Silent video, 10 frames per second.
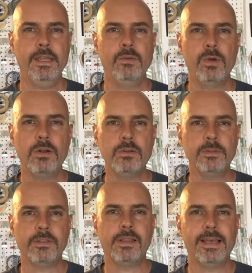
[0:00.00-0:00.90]
Hey,
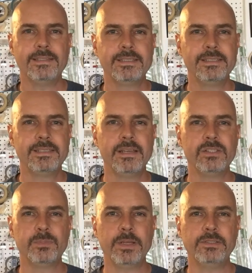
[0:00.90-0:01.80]
welcome to the Lasky
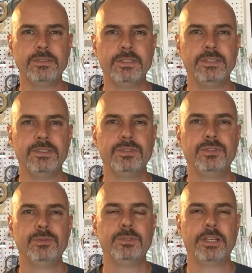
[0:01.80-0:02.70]
Scale Specialties
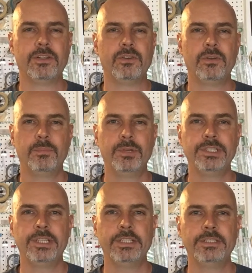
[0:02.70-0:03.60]
YouTube channel.
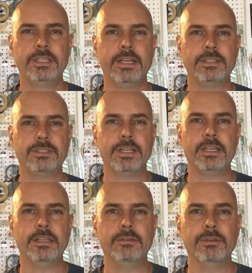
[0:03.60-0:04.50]
Appreciate you guys
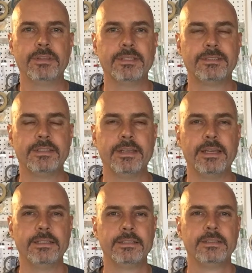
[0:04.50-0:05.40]
checking in with us
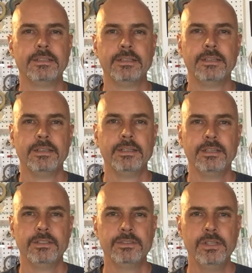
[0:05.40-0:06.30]
today.
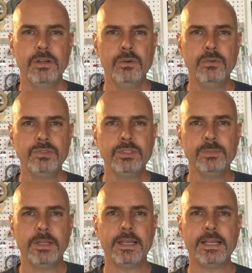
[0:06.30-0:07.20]
So,
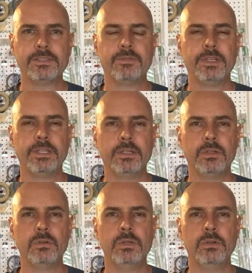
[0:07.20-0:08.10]
since my last
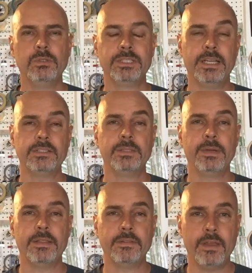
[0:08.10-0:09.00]
video, which actually
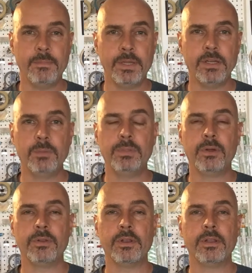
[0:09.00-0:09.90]
by the time I
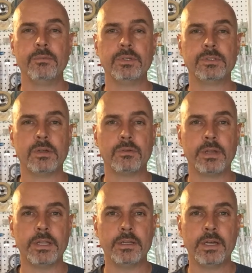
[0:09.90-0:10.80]
uploaded it was
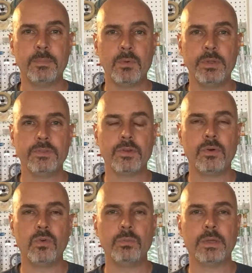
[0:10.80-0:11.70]
already a couple weeks
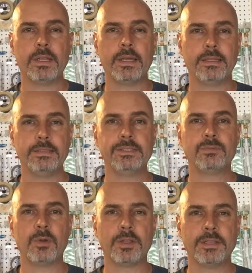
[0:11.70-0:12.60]
old, but I at
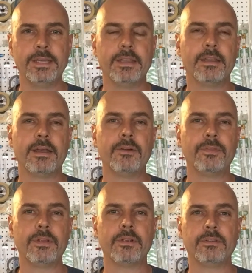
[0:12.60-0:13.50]
least wanted to get it out
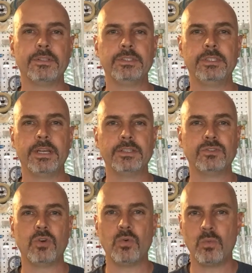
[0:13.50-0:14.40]
there and let you guys
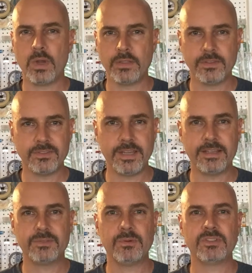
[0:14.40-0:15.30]
know what the
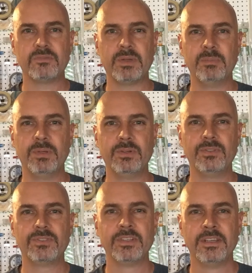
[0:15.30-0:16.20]
status was of my
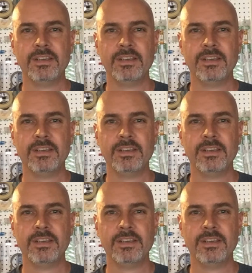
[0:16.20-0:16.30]
builds.